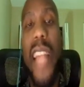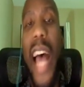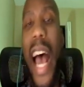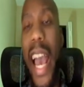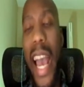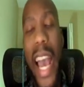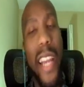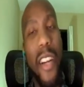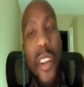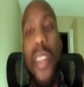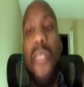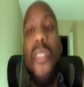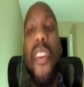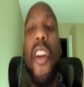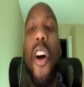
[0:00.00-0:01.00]
I, I don't
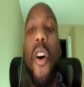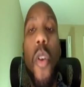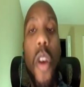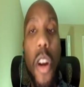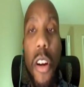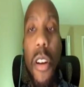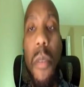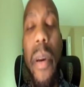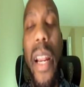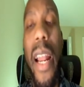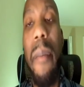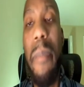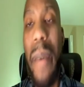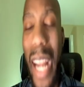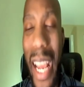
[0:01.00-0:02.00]
even know her, but I, but